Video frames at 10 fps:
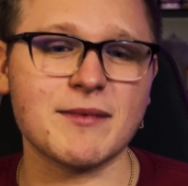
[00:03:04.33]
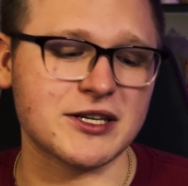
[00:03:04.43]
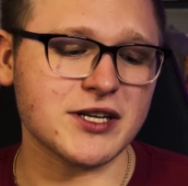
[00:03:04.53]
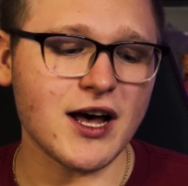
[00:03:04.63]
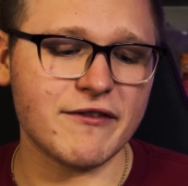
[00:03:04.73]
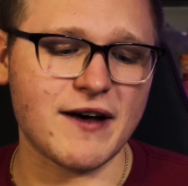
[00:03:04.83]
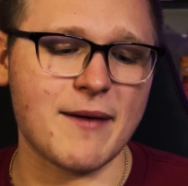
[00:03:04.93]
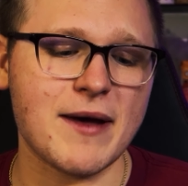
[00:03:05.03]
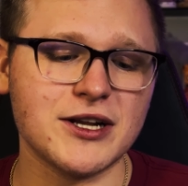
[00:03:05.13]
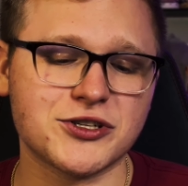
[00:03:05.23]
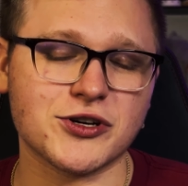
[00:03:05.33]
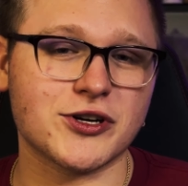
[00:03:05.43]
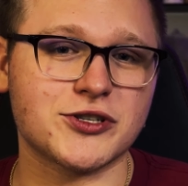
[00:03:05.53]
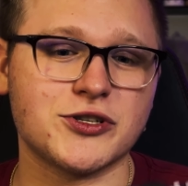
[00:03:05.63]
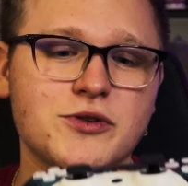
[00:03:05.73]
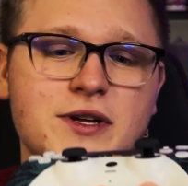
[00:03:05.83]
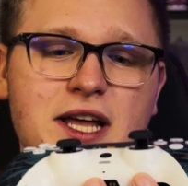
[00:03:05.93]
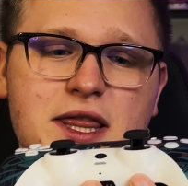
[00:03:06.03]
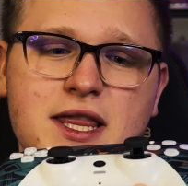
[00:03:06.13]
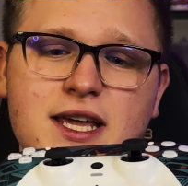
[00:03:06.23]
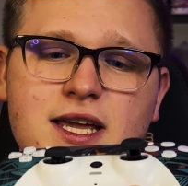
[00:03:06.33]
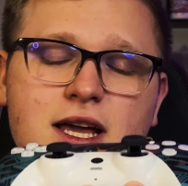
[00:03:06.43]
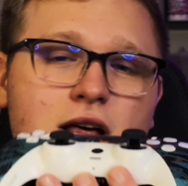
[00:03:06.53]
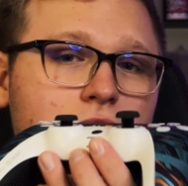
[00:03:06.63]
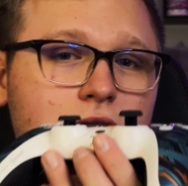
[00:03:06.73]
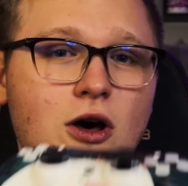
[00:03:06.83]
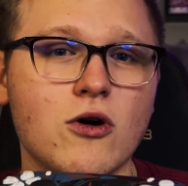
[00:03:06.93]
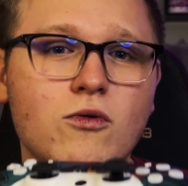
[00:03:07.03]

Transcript: my SCUF, I made sure to get the low